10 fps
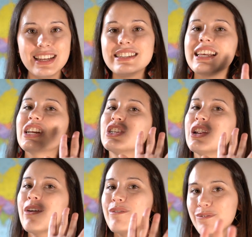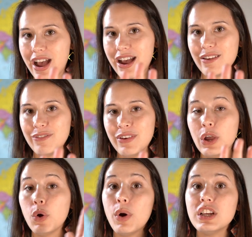section 5,
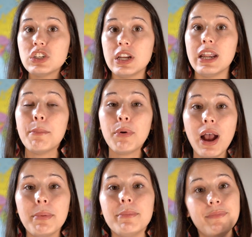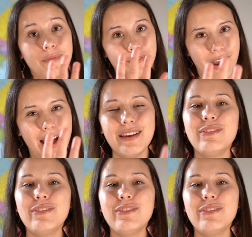question and problem 5.